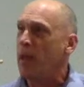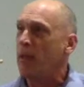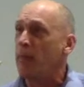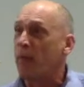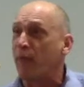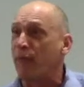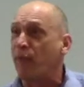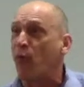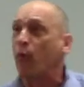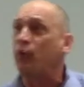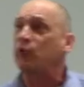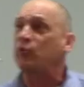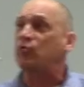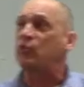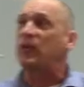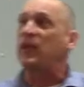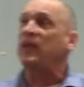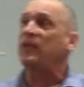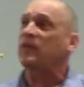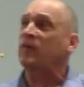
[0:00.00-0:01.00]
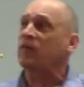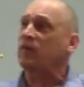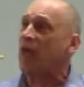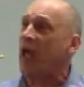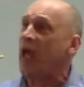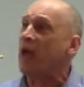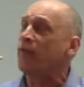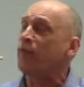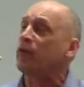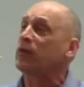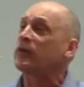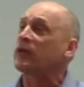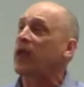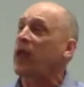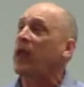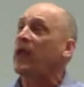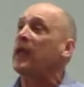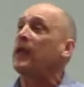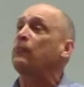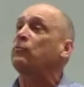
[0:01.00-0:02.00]
Before Jesus ever
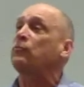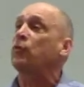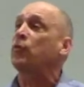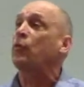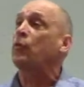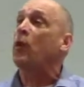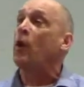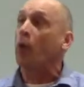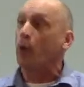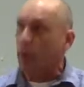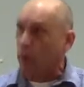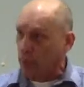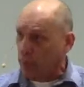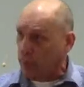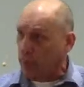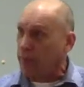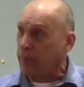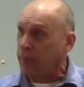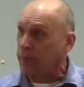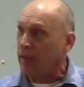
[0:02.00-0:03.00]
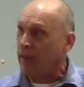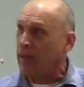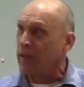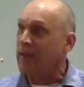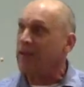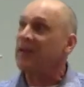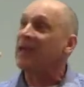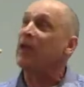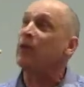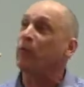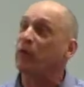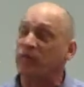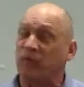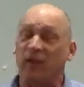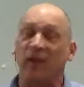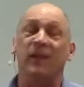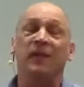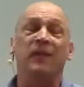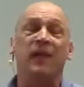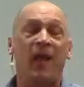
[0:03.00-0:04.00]
came to earth, he
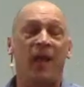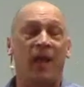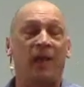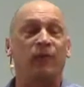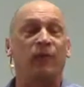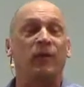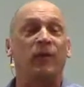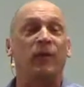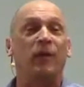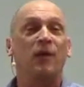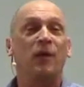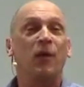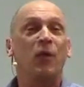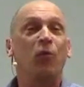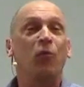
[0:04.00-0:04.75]
was in heaven